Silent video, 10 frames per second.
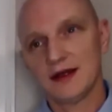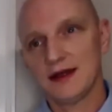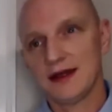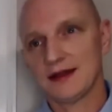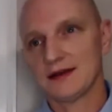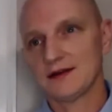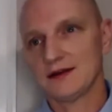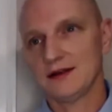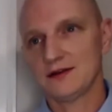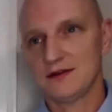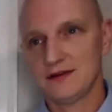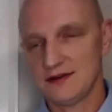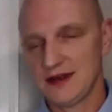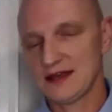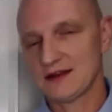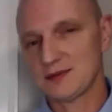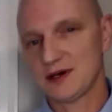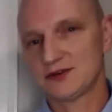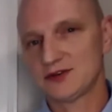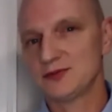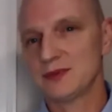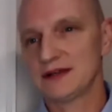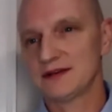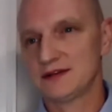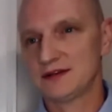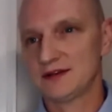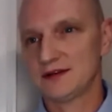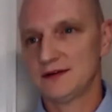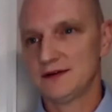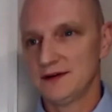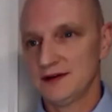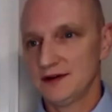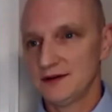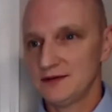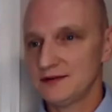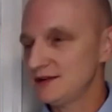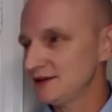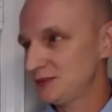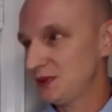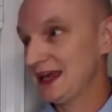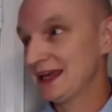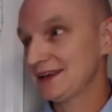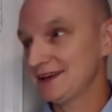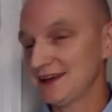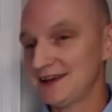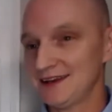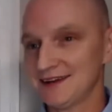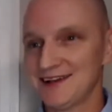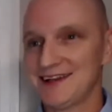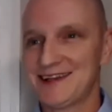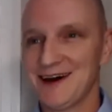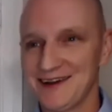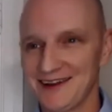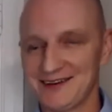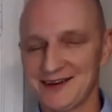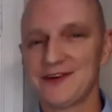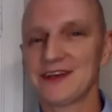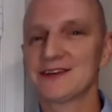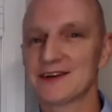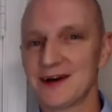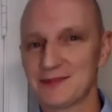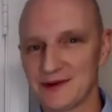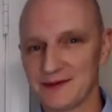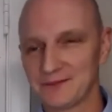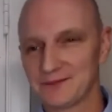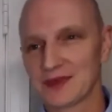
and it's taken us about 2 months to just paint and get it cleaned up. It's a fixer-upper,